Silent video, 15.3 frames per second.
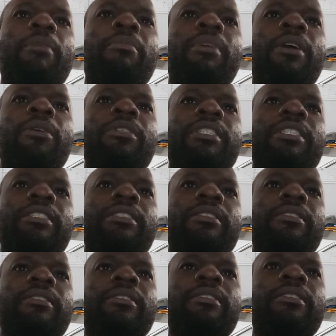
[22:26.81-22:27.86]
about
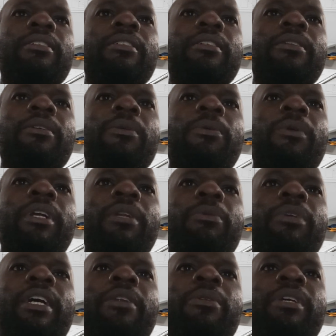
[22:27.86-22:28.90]

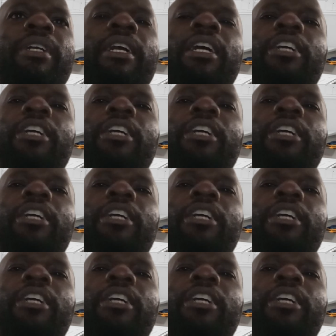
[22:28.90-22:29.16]
when we are doing